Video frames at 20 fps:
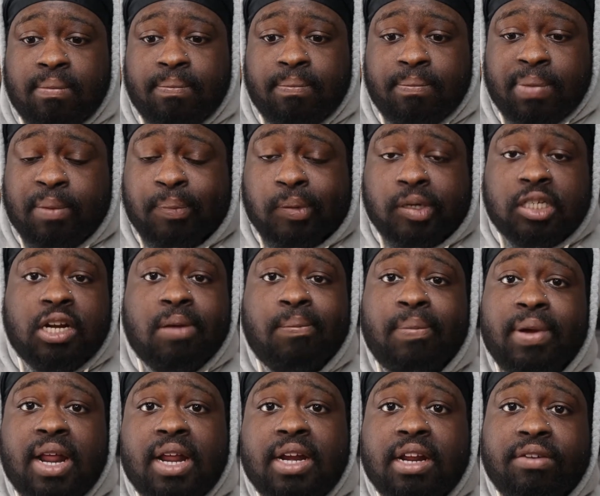People jump
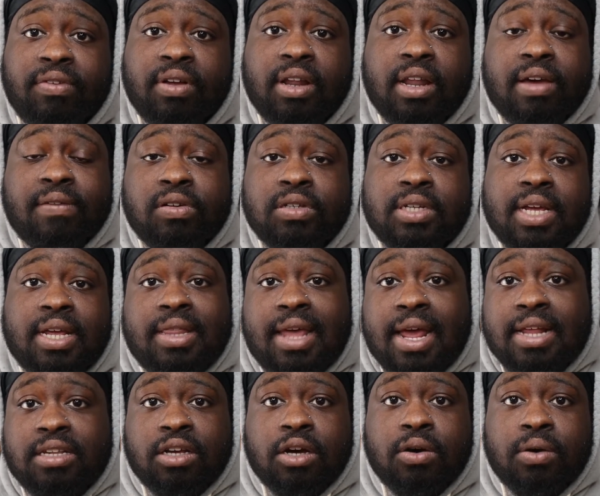in at different levels, and
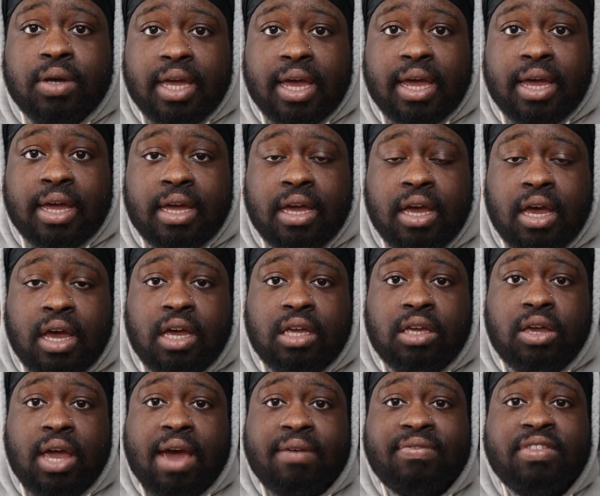that's okay.
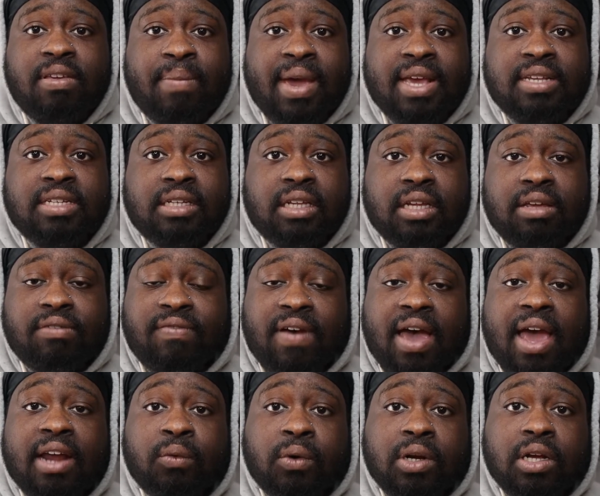You have to basically
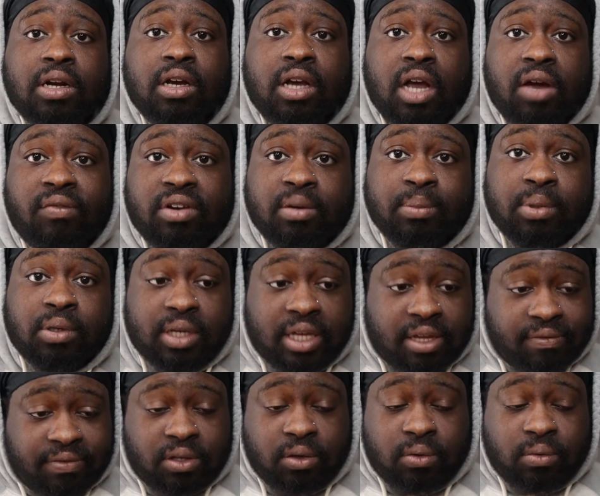find where you're comfortable.
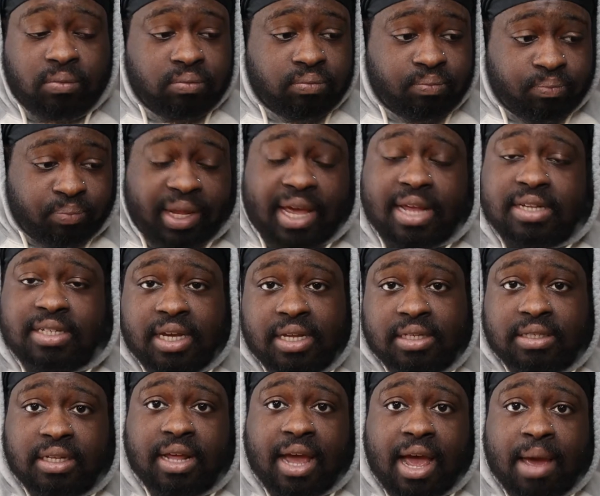If you plan to get
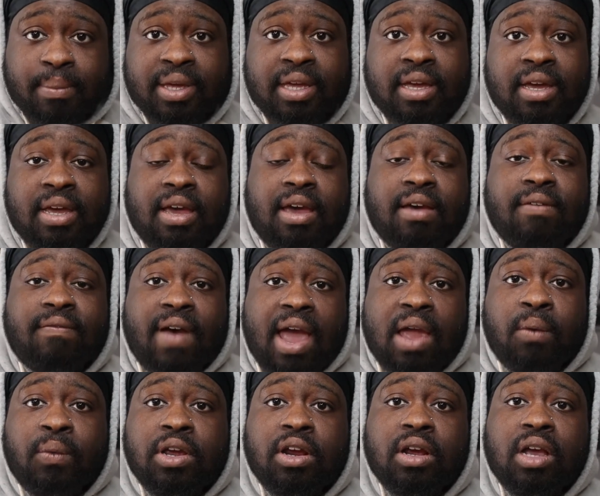into the hobby,
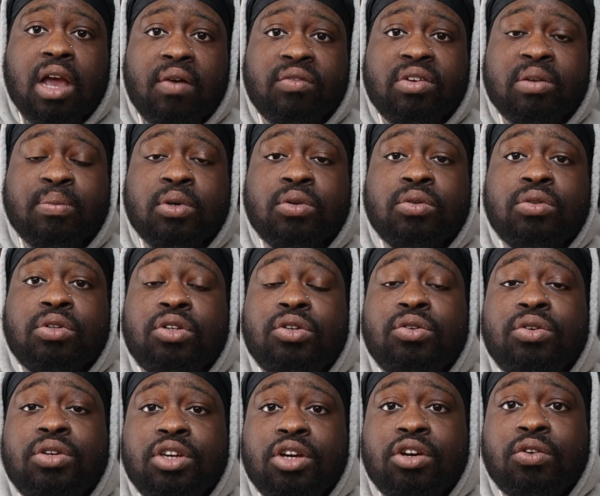find where you're comfortable,
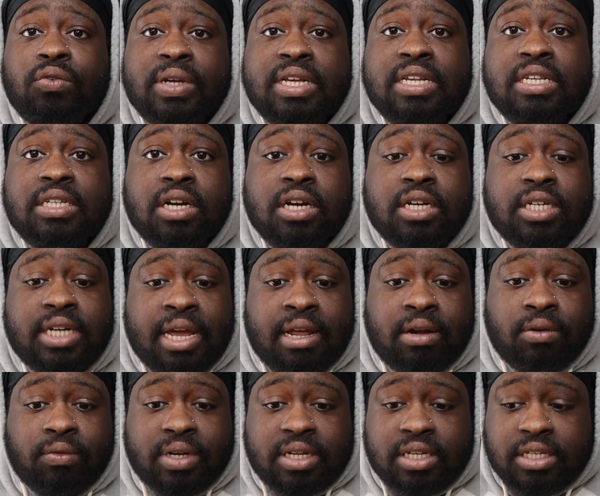do your research,
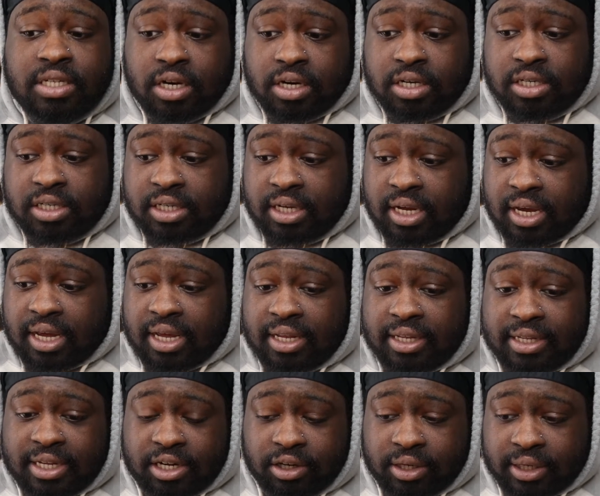and research
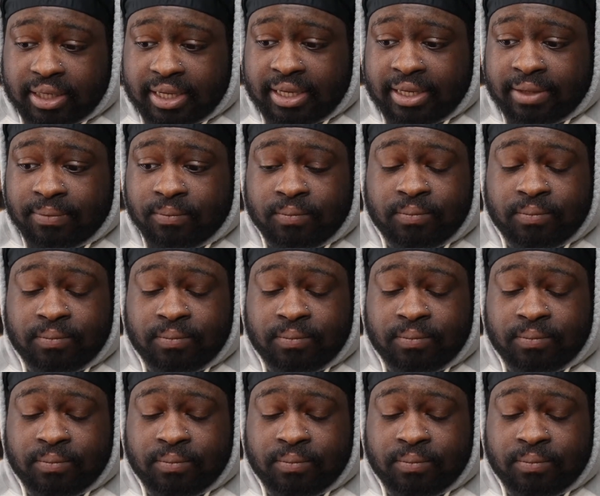literally